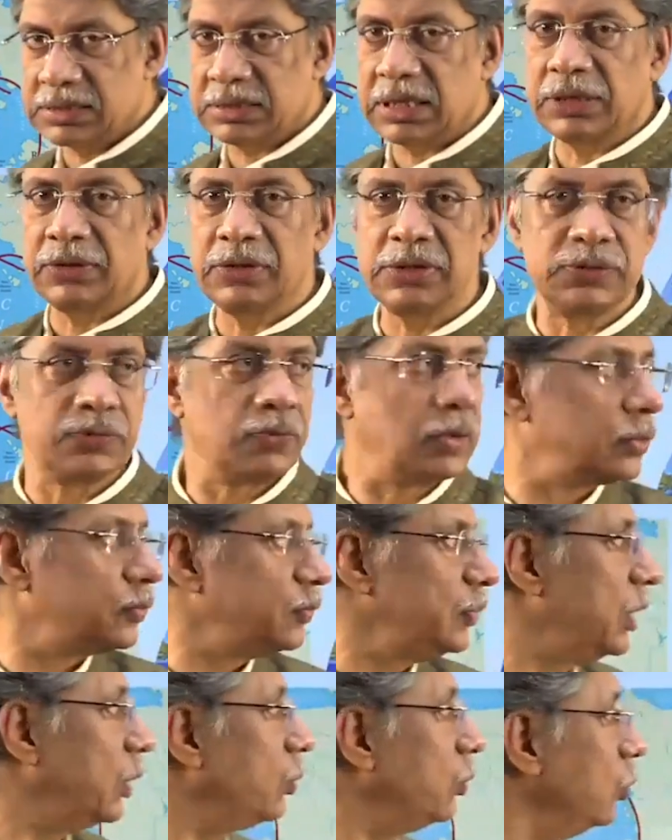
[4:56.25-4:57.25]
That is what
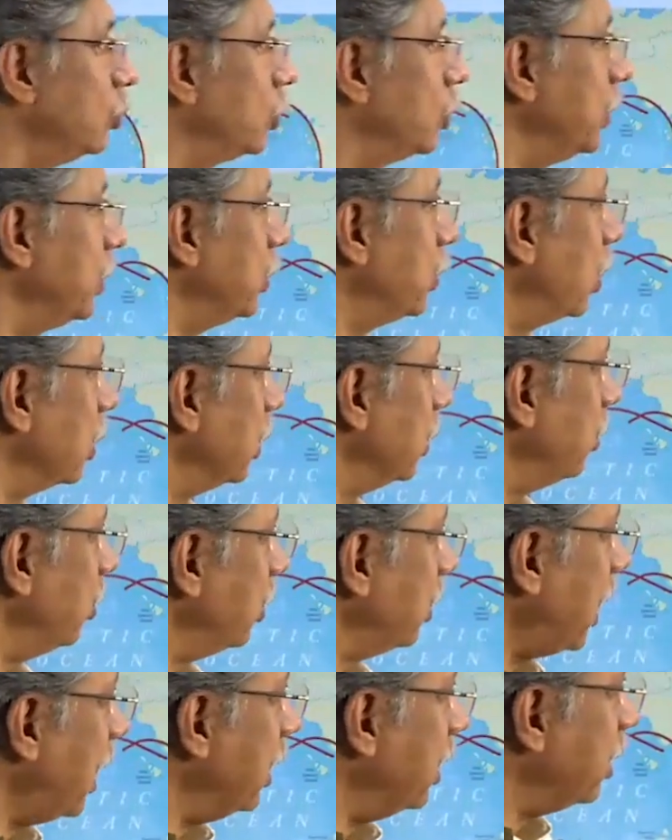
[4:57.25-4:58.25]
we are going to be talking
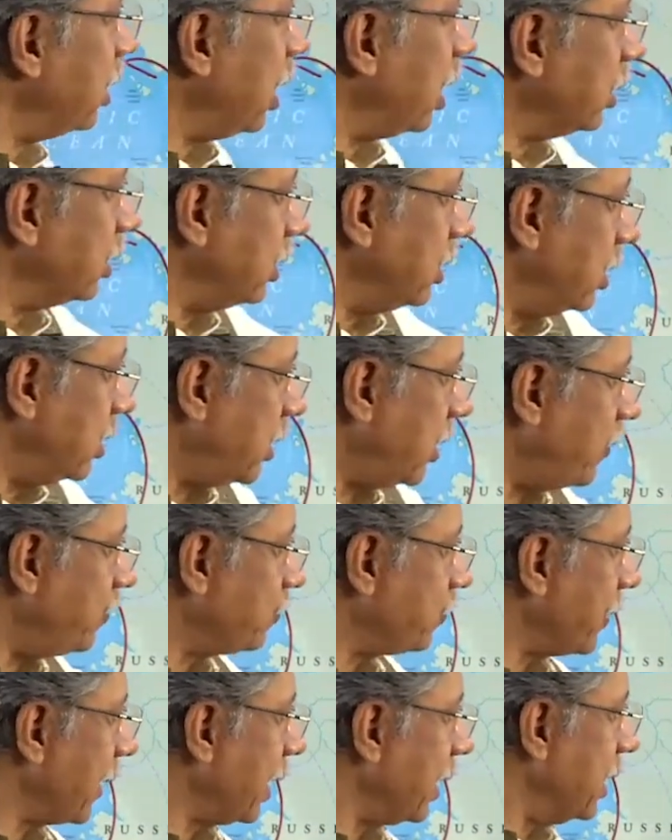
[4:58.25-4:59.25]
about, Antarctica.
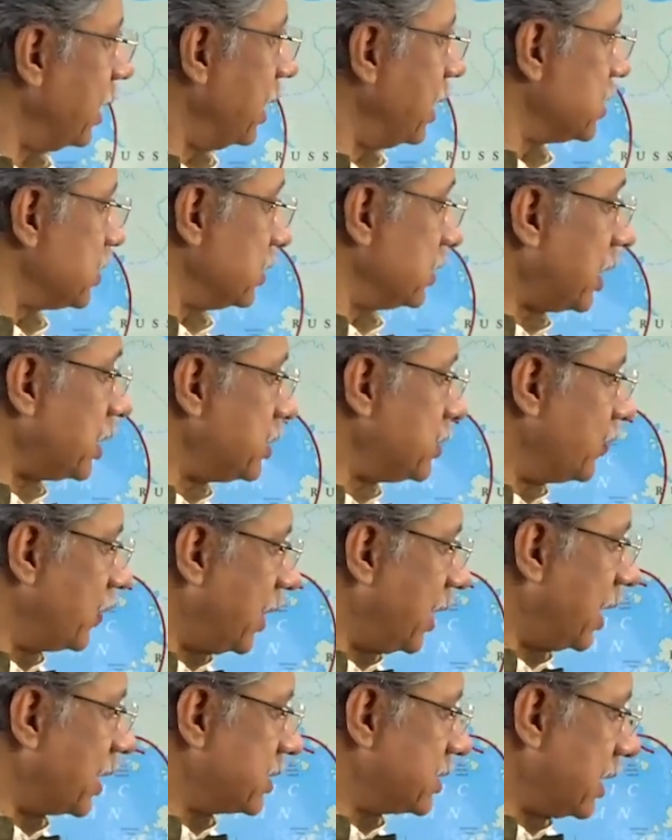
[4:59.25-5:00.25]
So that is
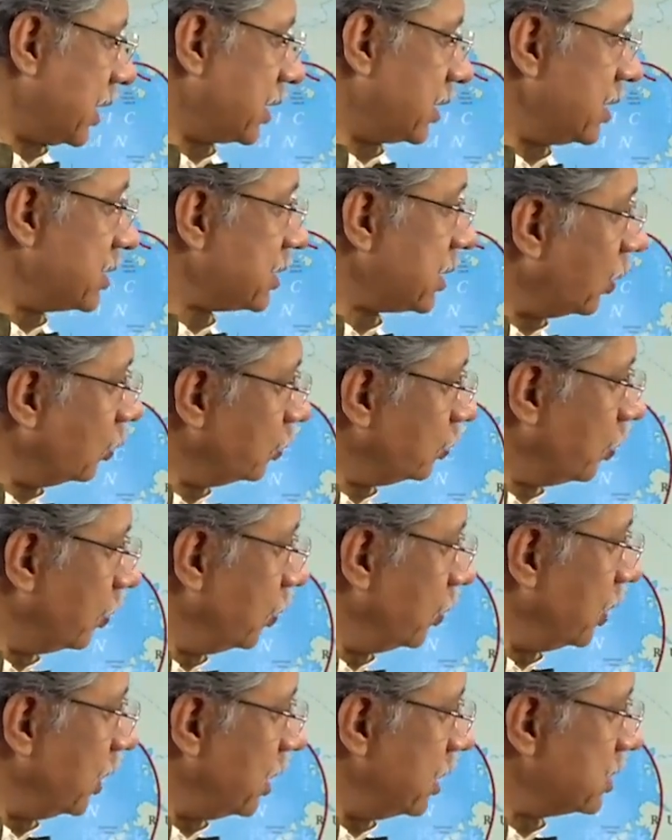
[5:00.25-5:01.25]
where exactly South
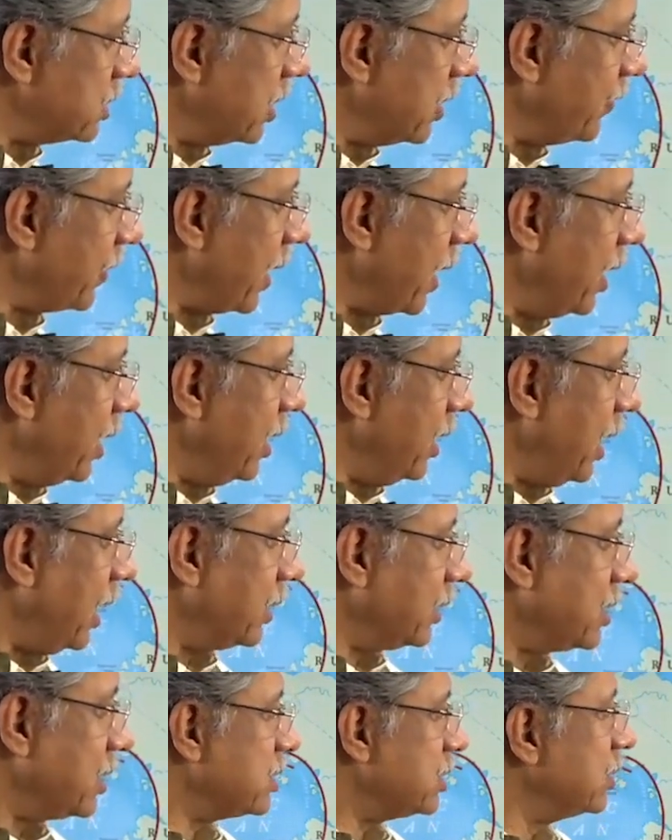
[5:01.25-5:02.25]
Pole is,
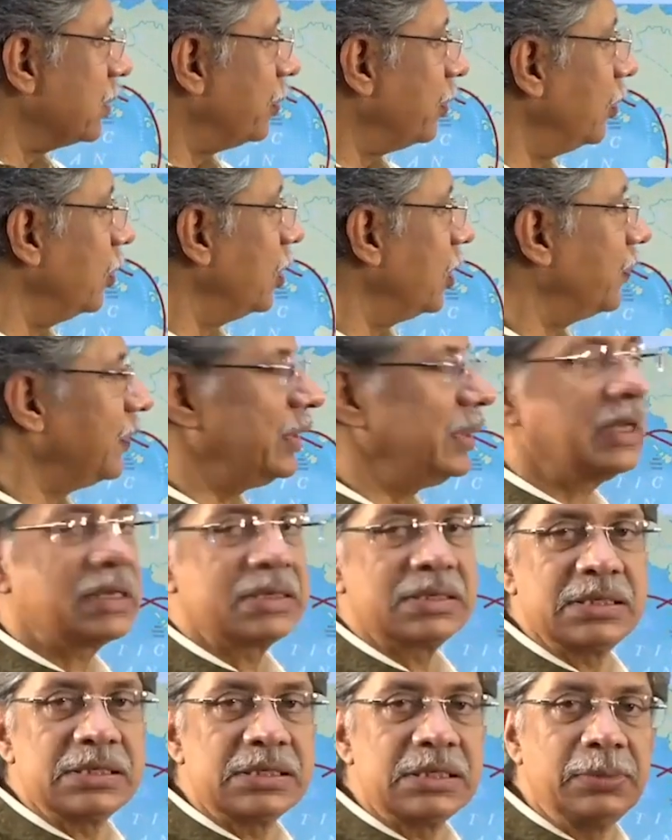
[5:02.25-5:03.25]
and is the pole of
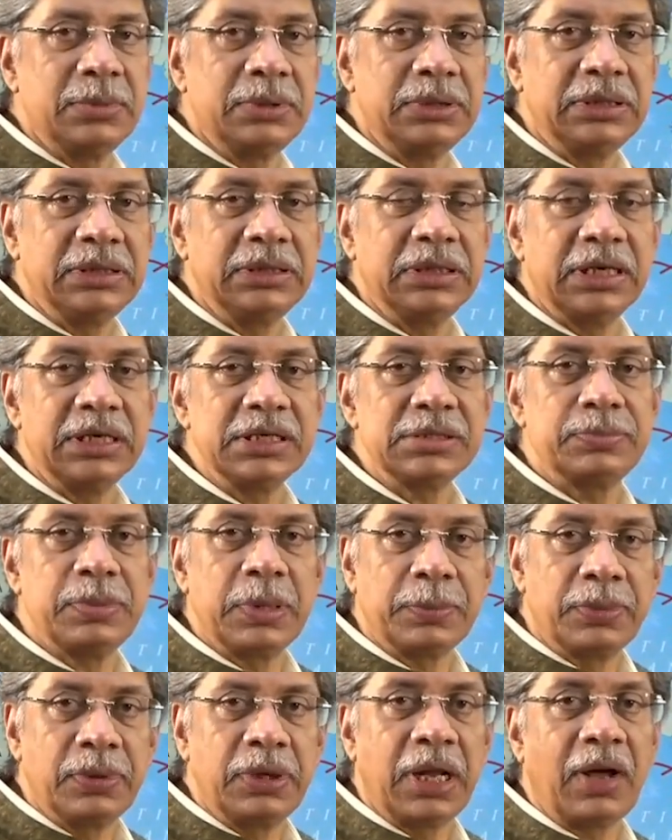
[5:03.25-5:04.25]
inaccessibility, that is
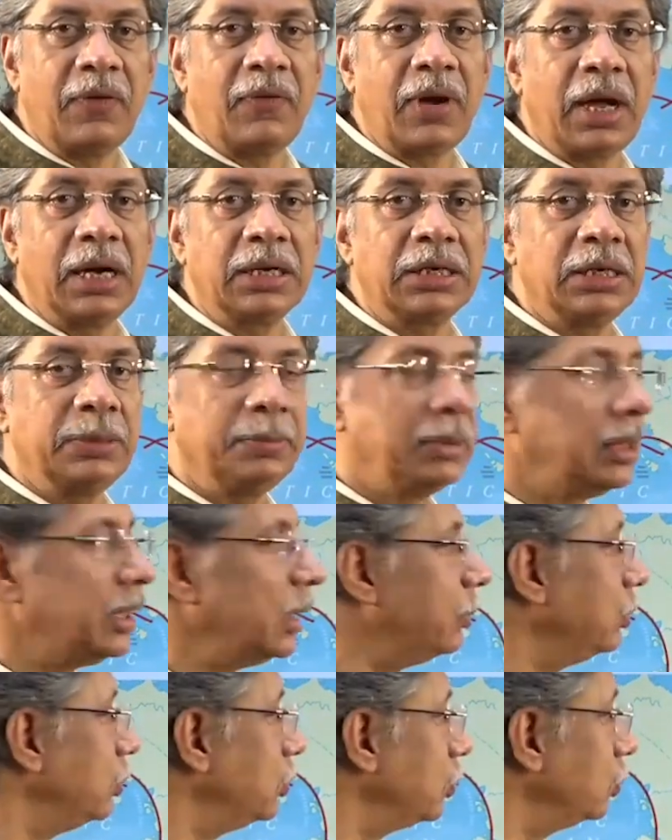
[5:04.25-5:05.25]
people have hardly been
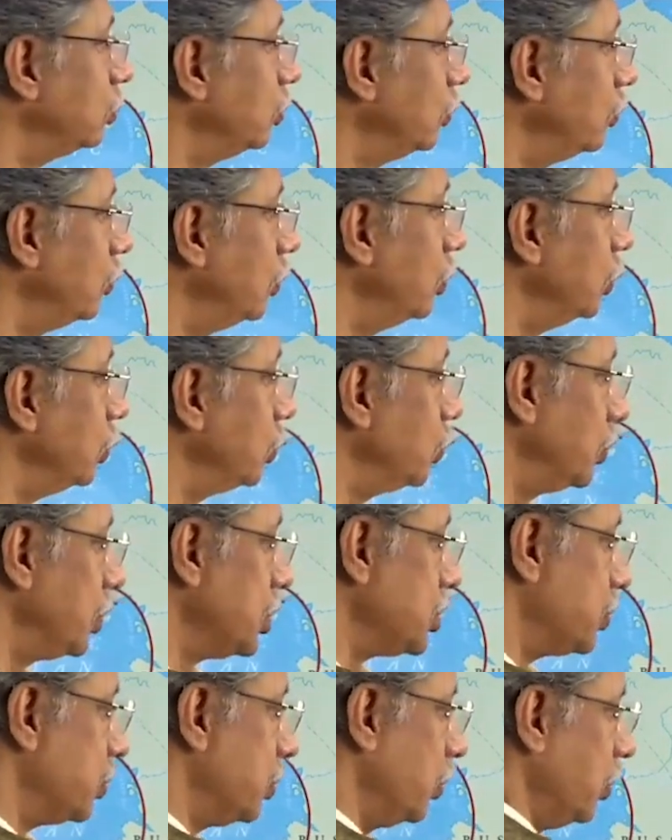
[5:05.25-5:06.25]
able to move to
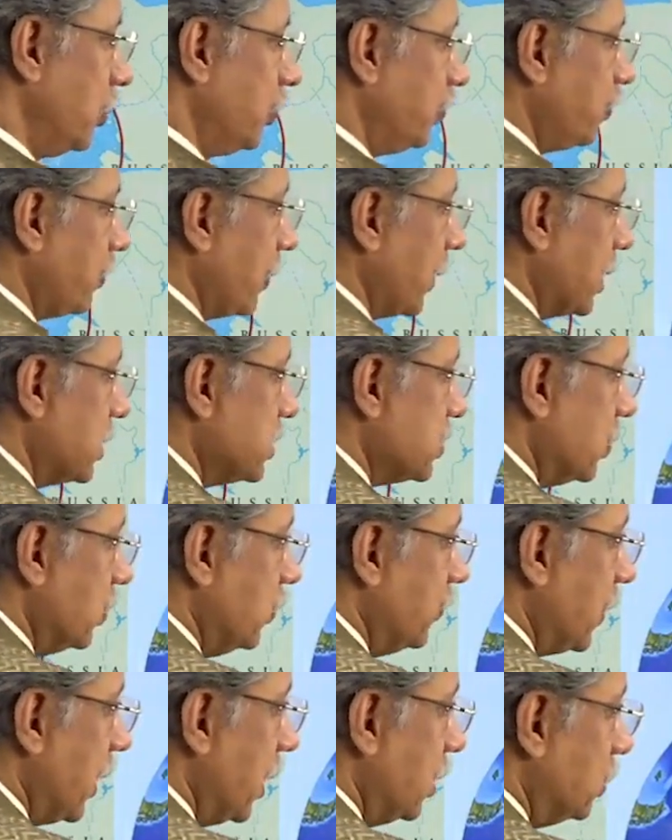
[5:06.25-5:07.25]
this pole.
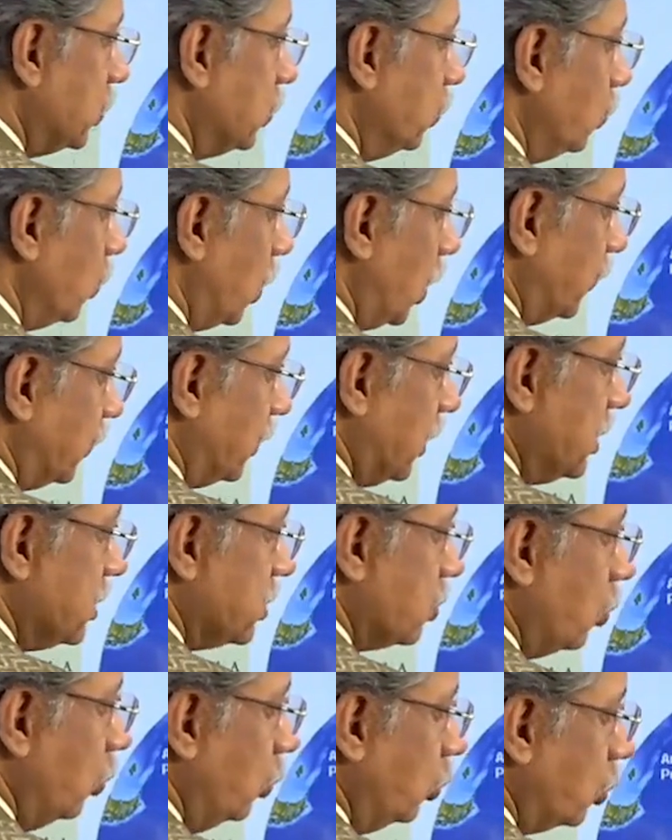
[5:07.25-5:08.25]
So two of
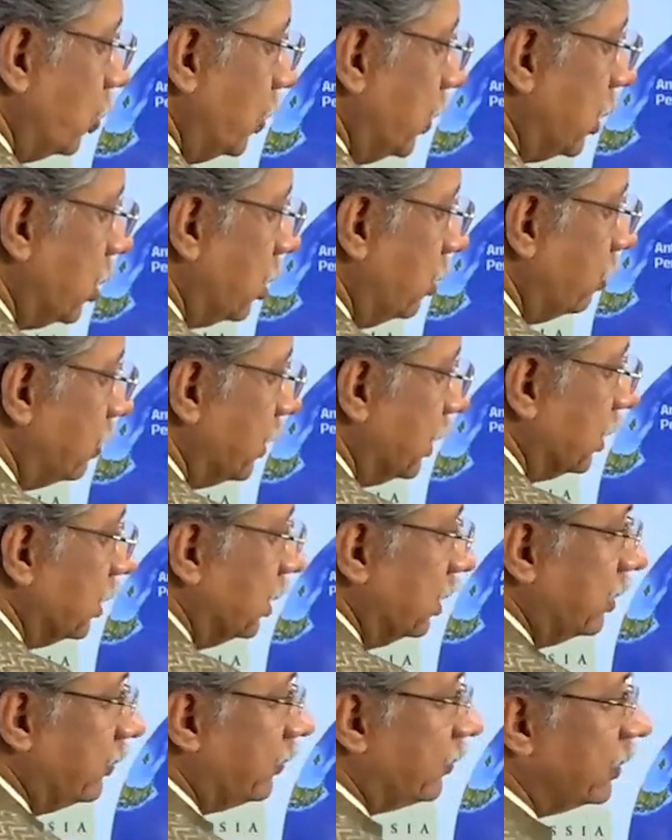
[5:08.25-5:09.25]
these going to be
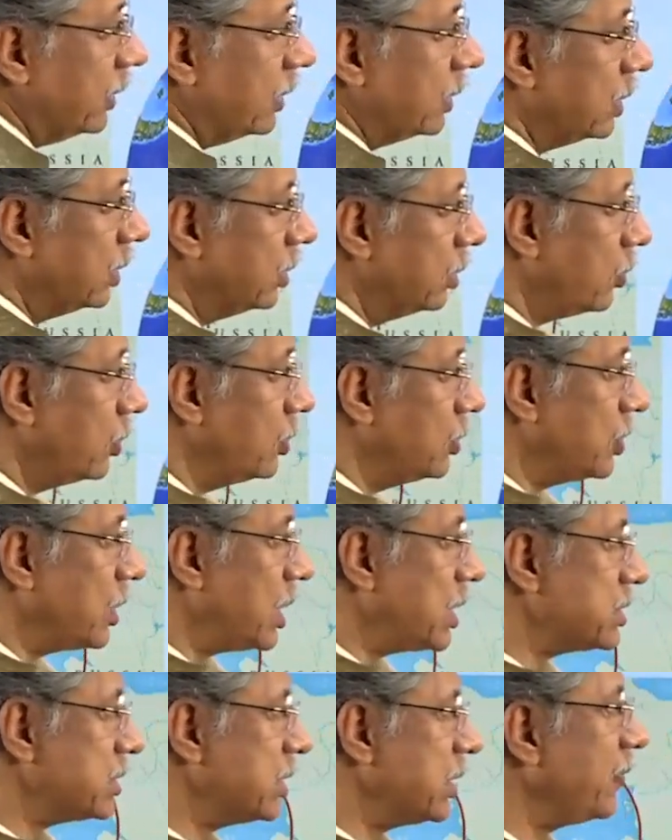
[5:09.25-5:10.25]
completely different and
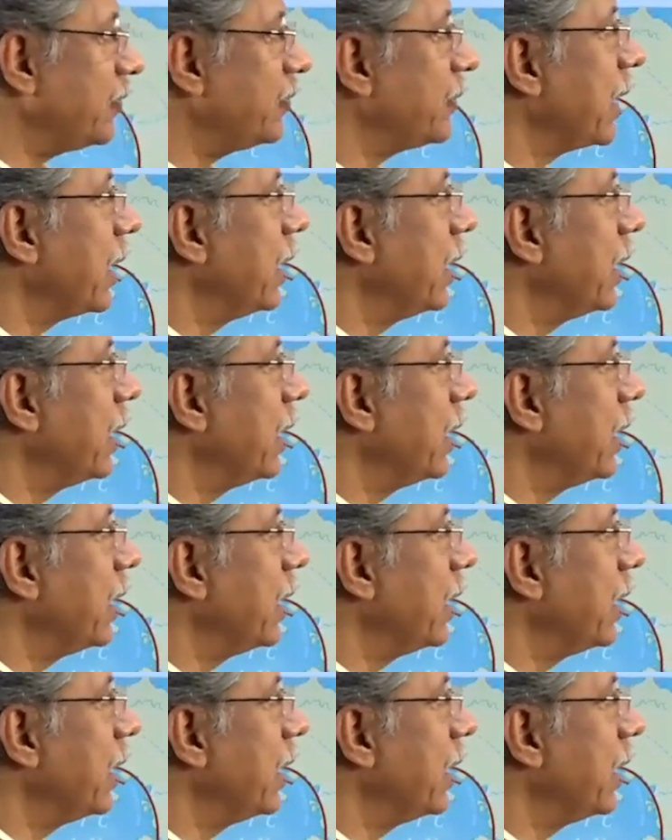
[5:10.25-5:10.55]
contrasting.